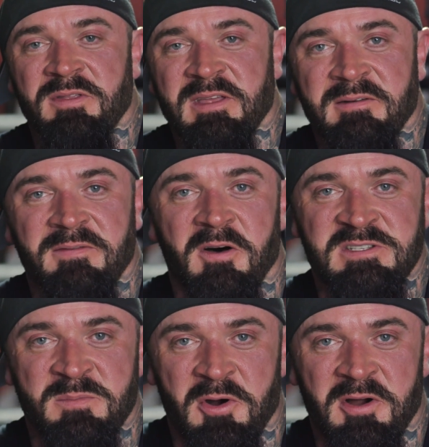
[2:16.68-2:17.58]
thing
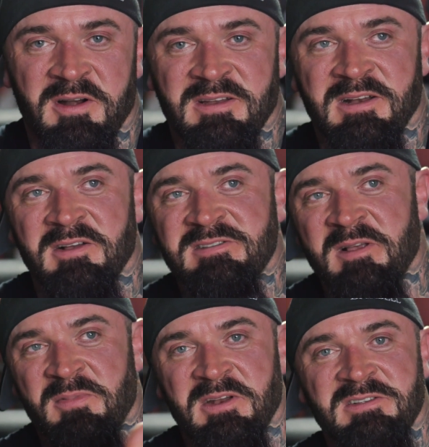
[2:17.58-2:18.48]
falls apart, you know,
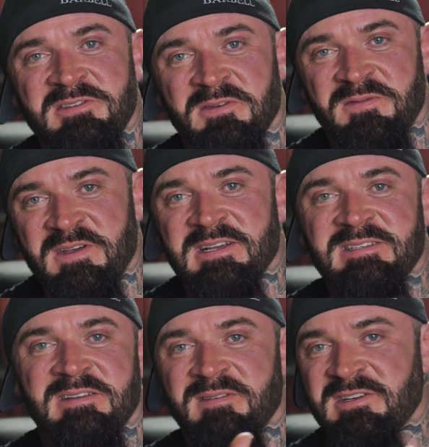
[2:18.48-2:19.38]
something else you'll
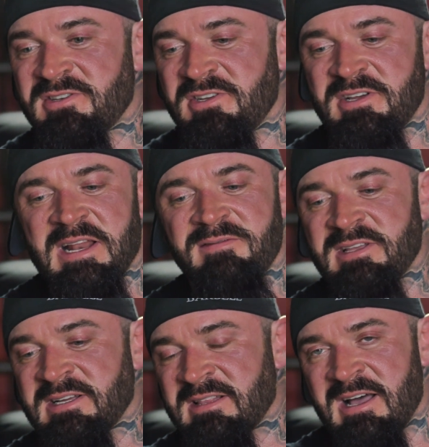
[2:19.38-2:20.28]
fix, and eventually you get
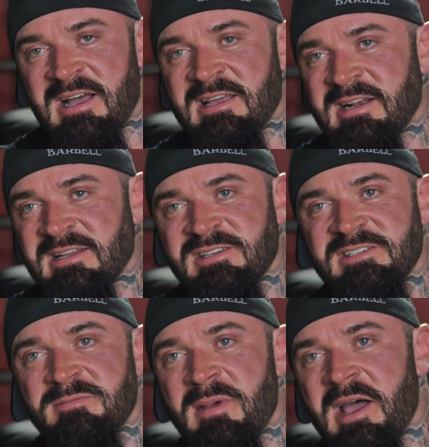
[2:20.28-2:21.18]
everything in line, and it's
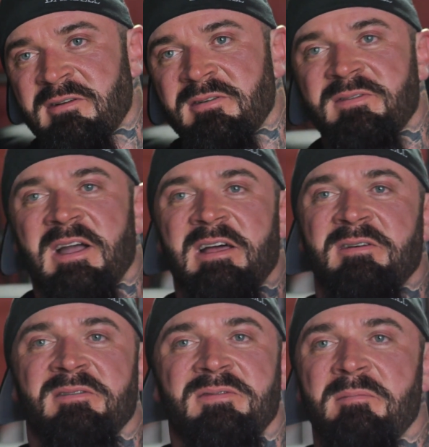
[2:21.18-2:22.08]
just a matter of kind
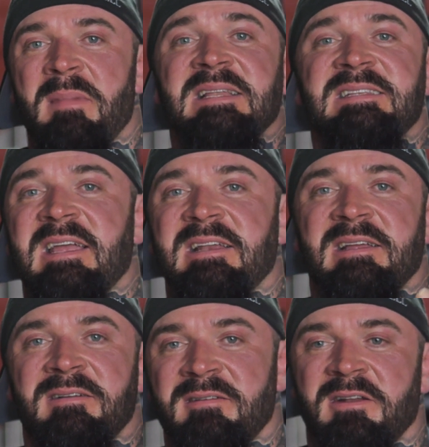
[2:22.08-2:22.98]
of
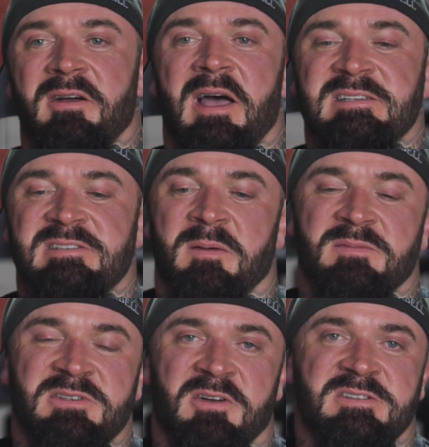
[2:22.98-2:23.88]
maintaining, you know, as
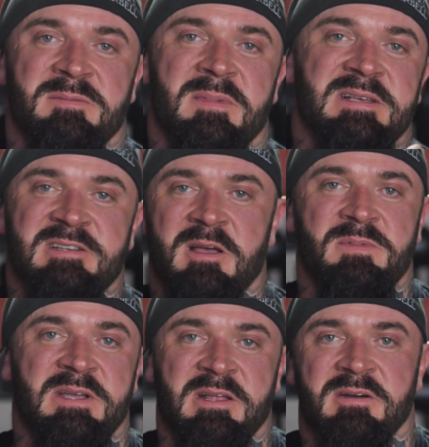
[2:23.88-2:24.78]
something starts to mess
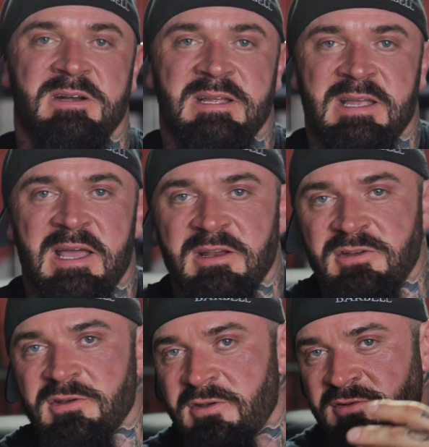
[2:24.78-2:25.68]
up, you get on it again
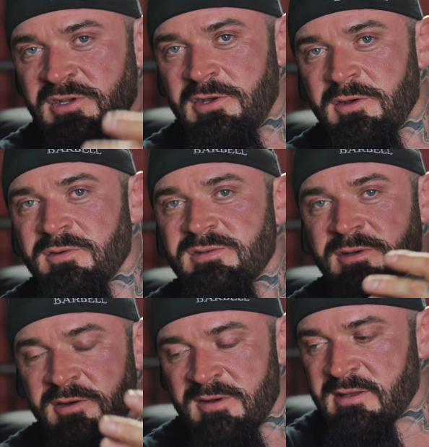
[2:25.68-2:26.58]
and you use cues
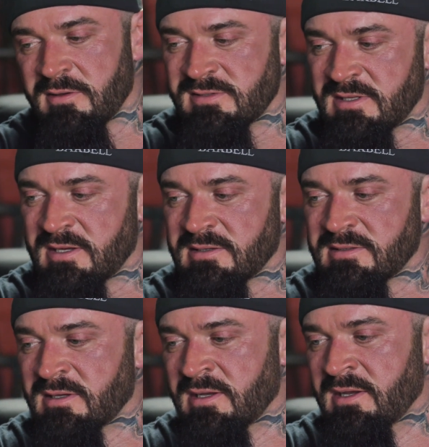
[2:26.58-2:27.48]
to correct those
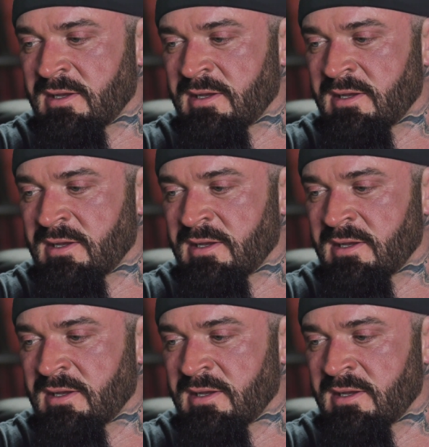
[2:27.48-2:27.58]
things.